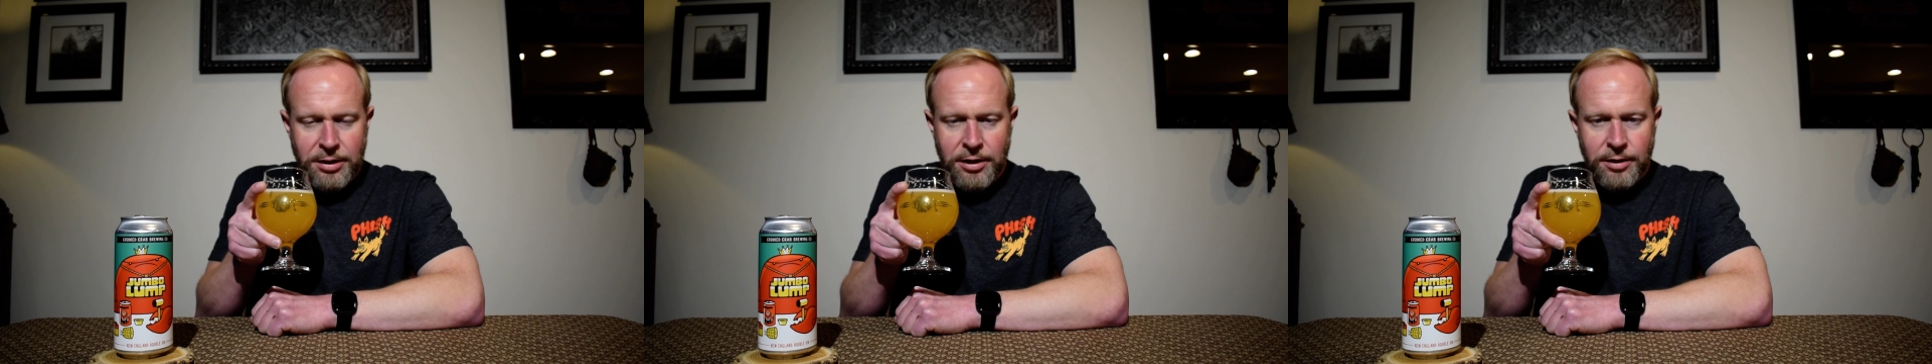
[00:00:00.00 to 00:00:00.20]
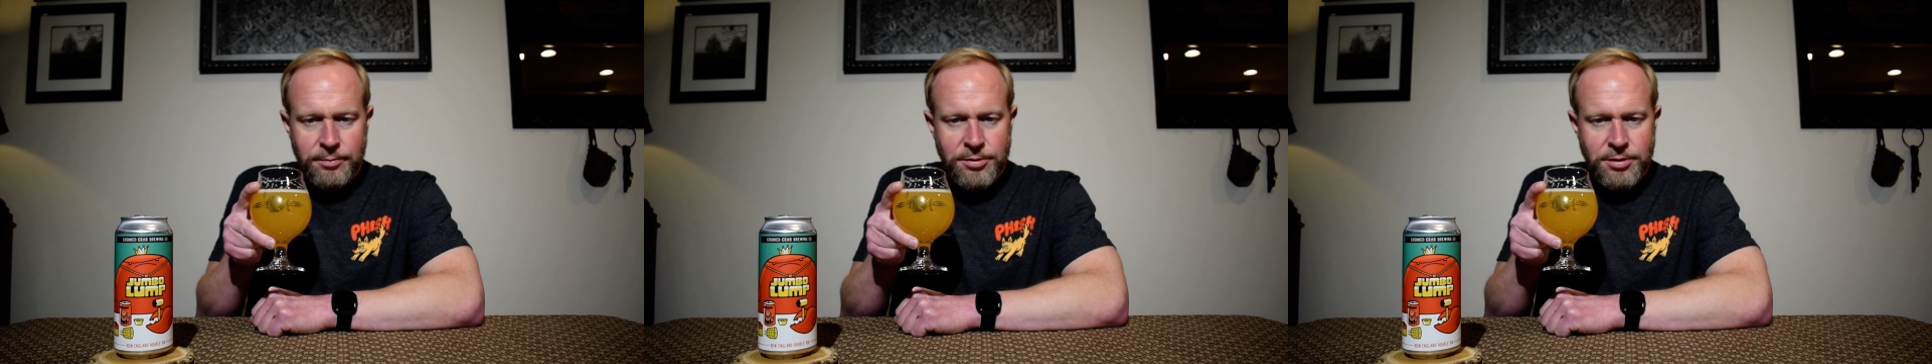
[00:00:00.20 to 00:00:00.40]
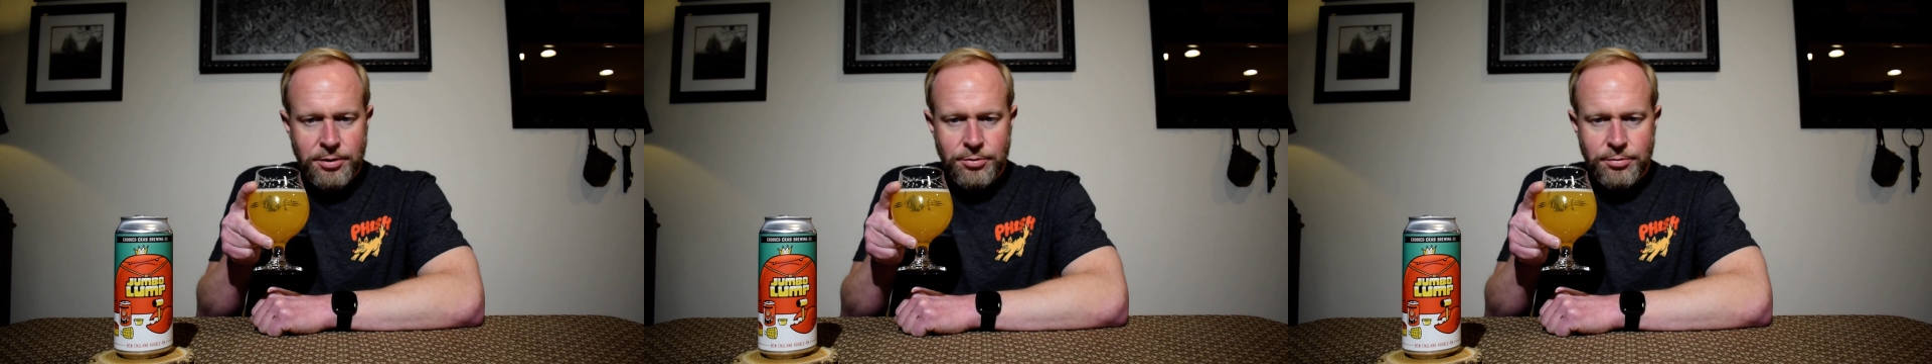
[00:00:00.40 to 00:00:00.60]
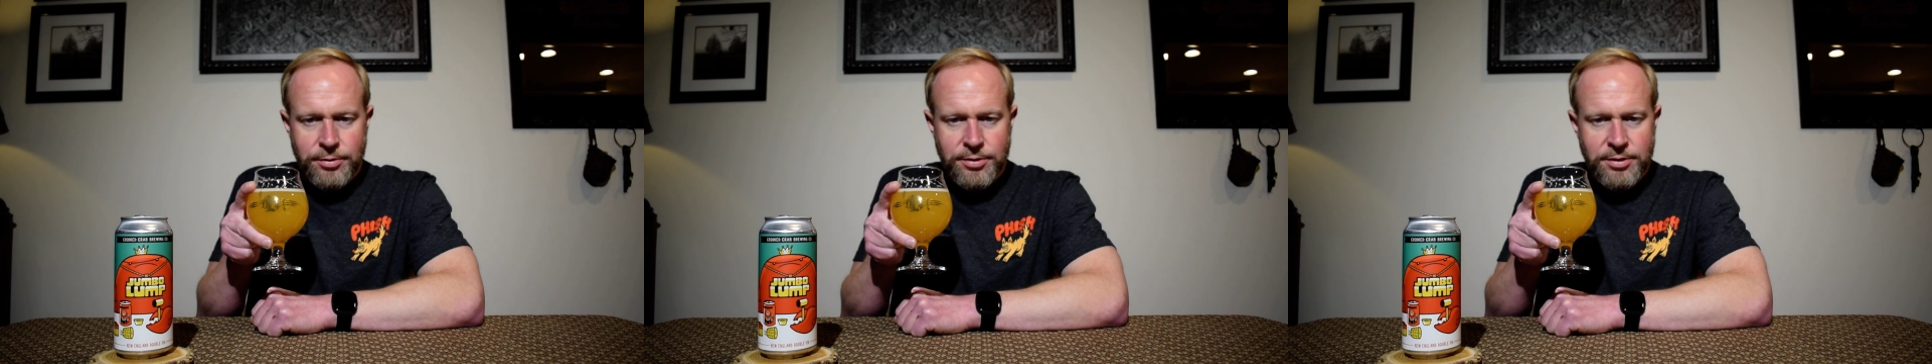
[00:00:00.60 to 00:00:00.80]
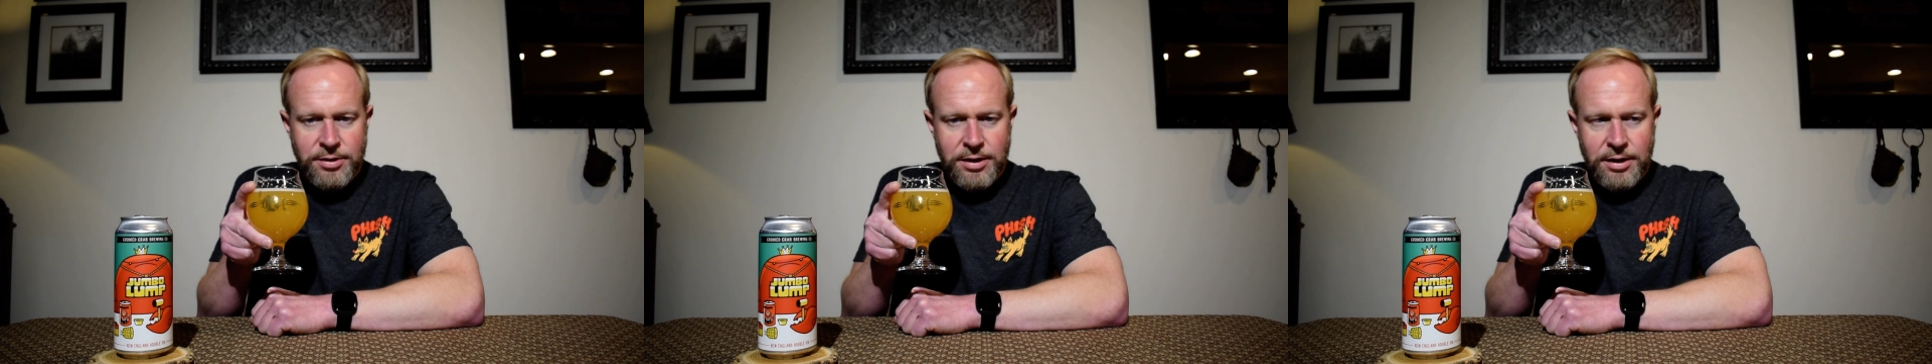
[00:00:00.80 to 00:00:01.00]
lime
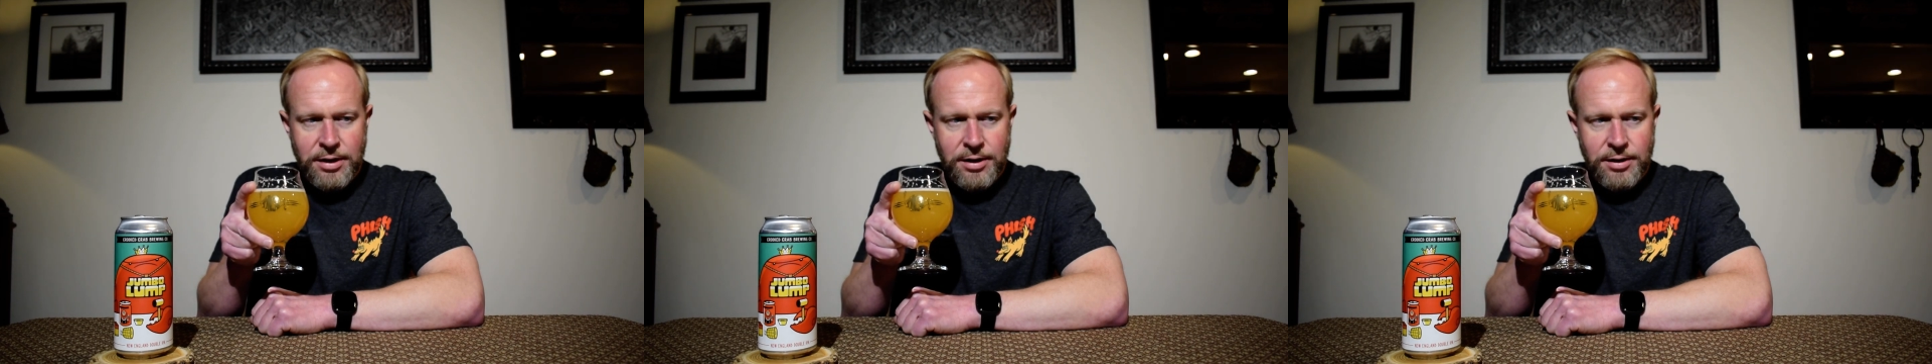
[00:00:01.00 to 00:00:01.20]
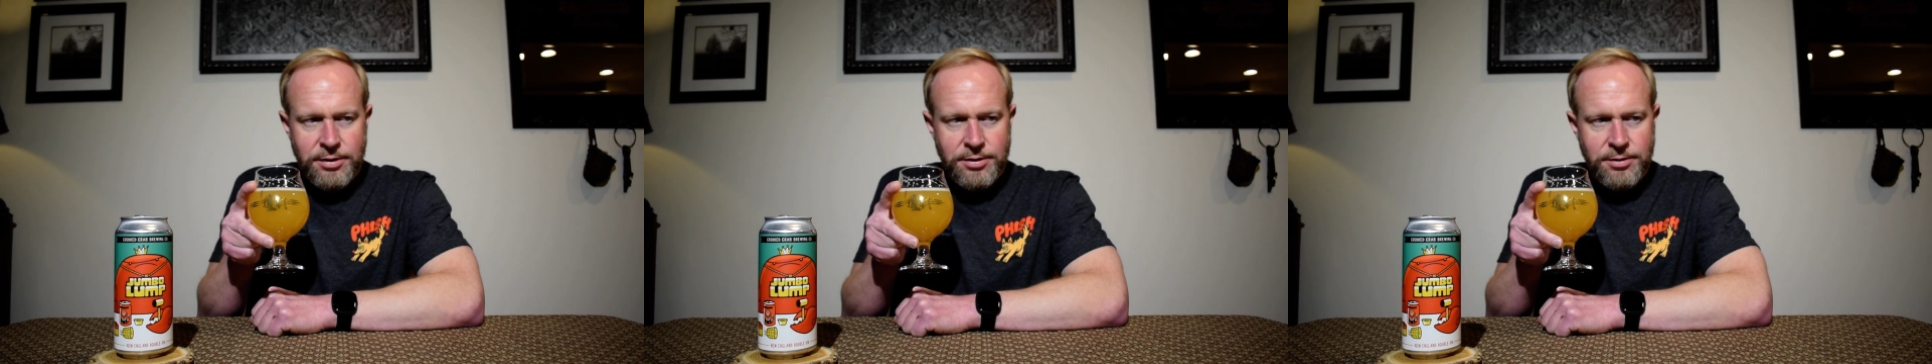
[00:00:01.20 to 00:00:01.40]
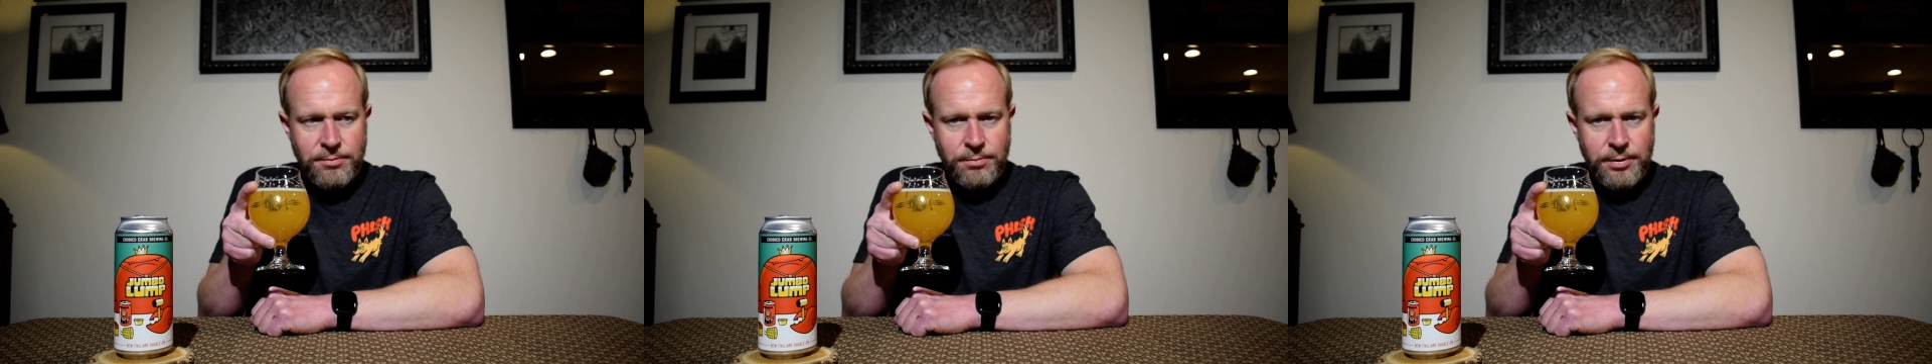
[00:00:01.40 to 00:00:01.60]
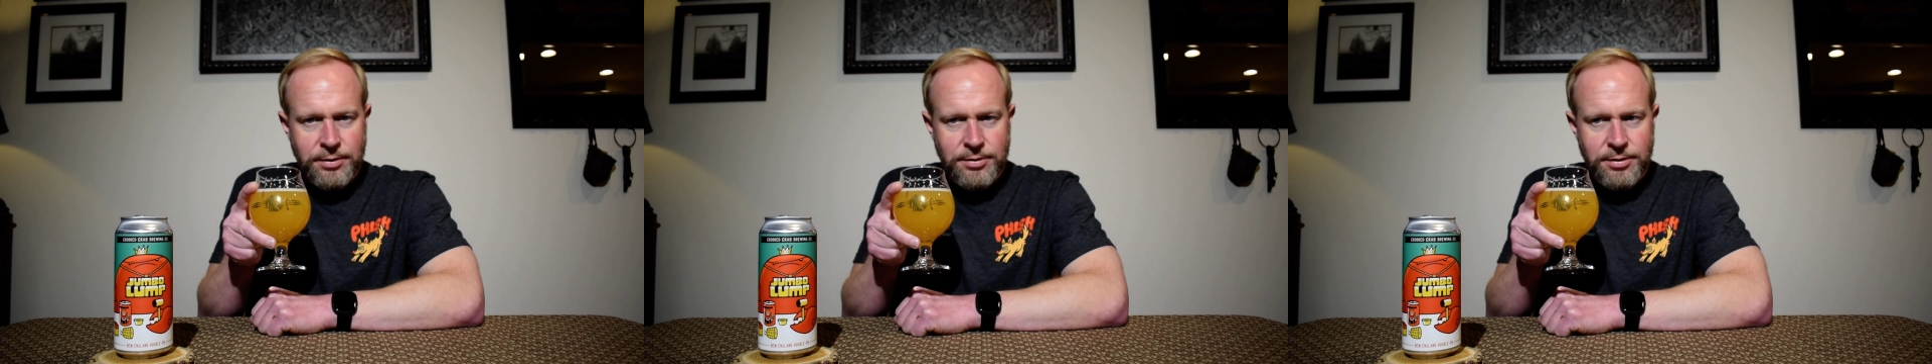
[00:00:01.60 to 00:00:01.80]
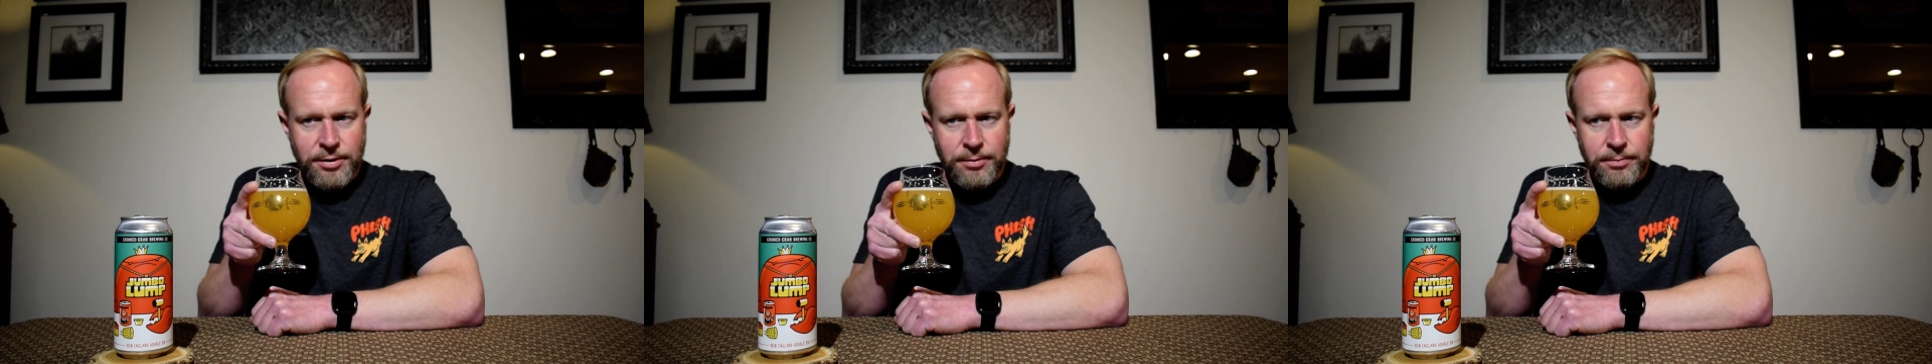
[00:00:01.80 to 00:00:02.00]
citrus zest with
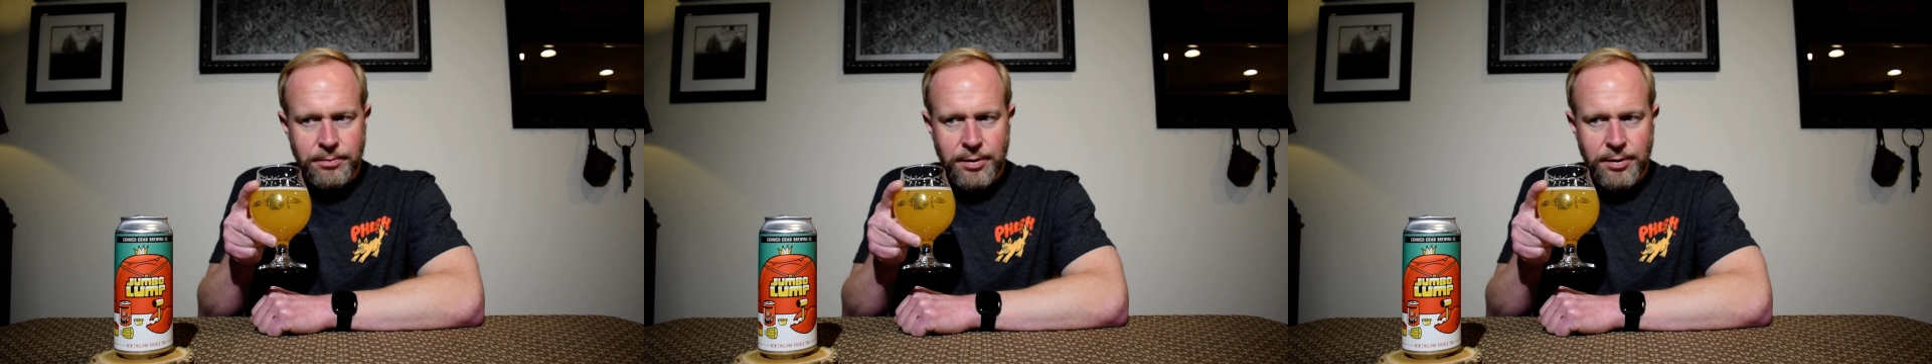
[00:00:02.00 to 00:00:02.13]
some